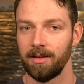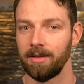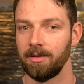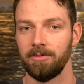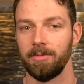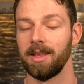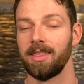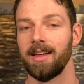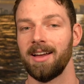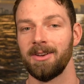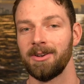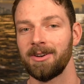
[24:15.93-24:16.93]
We
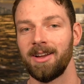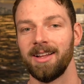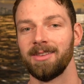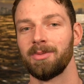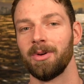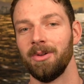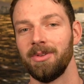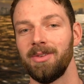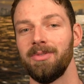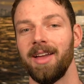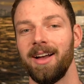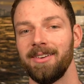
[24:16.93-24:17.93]
thought neurons were only
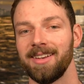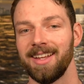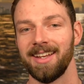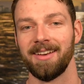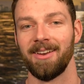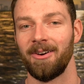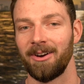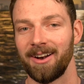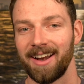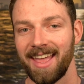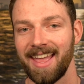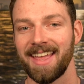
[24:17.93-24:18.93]
found in our
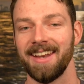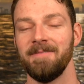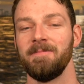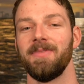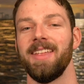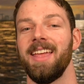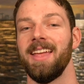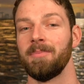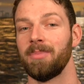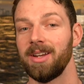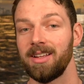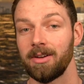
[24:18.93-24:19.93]
head.
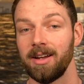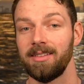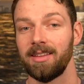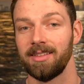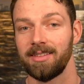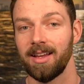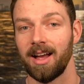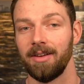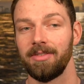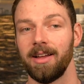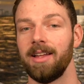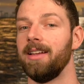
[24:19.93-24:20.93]
Pretty crazy
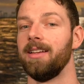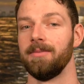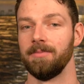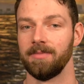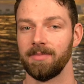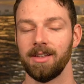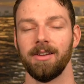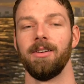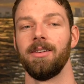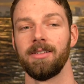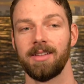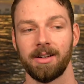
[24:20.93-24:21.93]
stuff. And
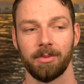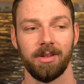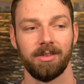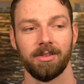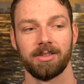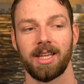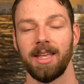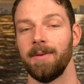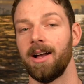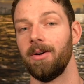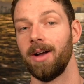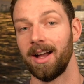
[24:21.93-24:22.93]
a ton of research came
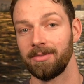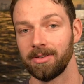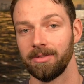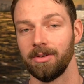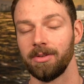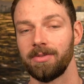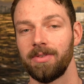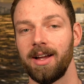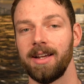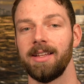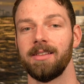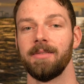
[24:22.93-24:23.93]
out after those
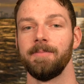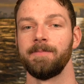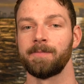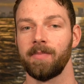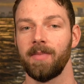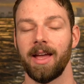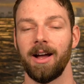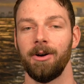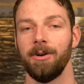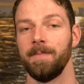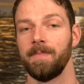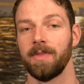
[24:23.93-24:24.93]
findings,
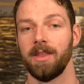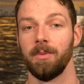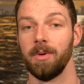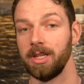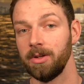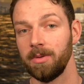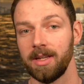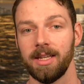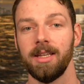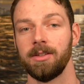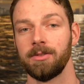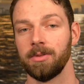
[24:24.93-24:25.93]
how when you
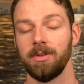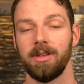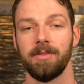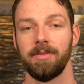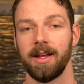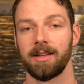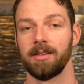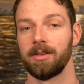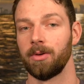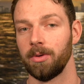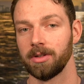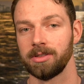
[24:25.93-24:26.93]
eat, it truly affects, of
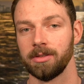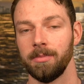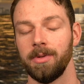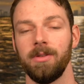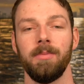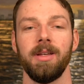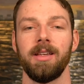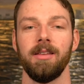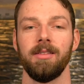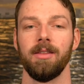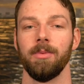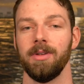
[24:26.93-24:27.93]
course, your mood
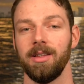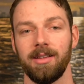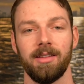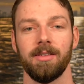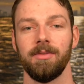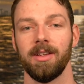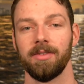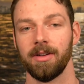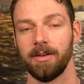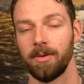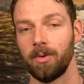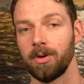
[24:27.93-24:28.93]
because of the release of
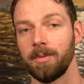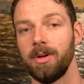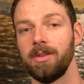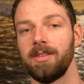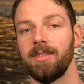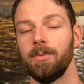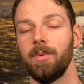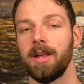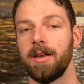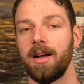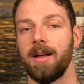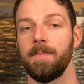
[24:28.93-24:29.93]
different hormones and
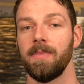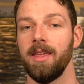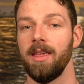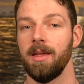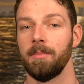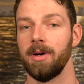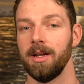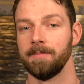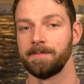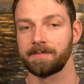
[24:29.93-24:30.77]
whatnot. But